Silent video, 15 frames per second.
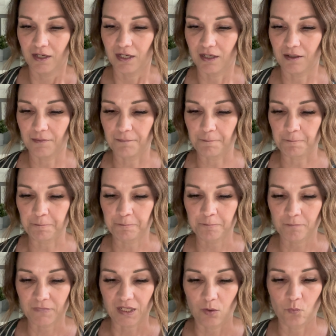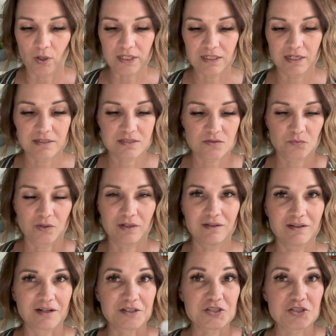One last one
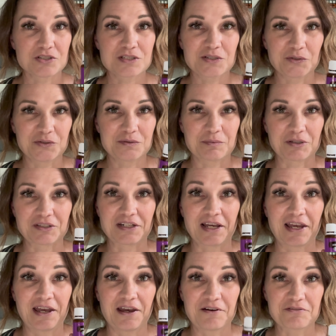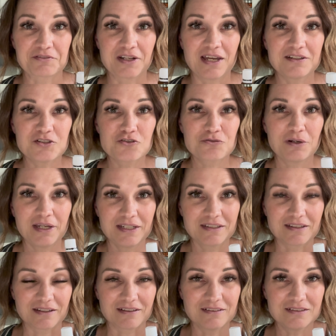that I just learned about that I have not tried
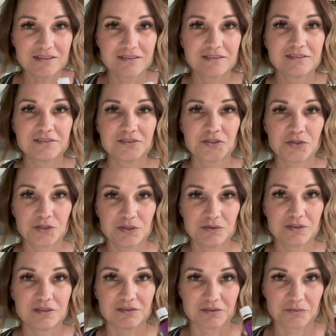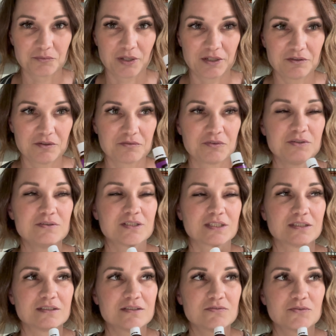yet, the way of using
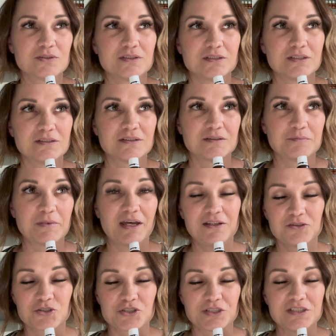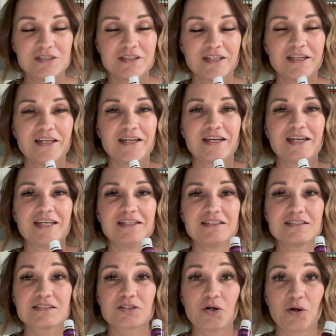this for the allergies,
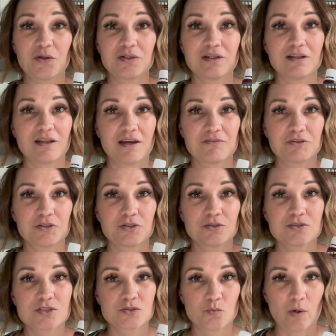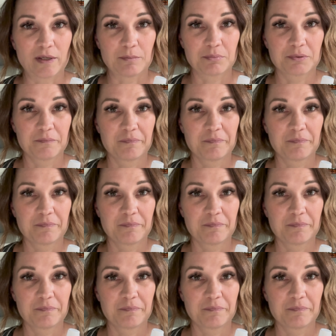is called a lavender swipe.